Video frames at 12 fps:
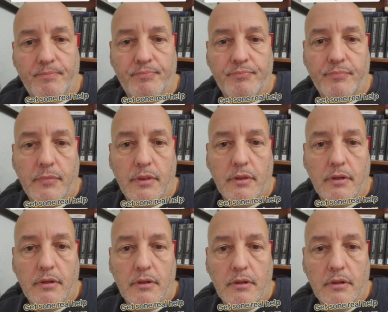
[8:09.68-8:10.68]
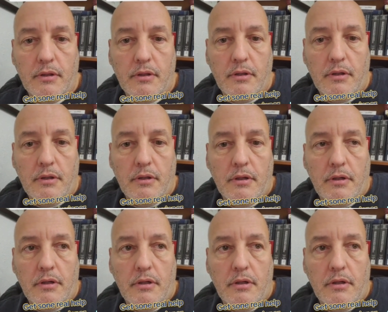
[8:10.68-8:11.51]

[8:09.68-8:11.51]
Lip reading: Nobody speaks.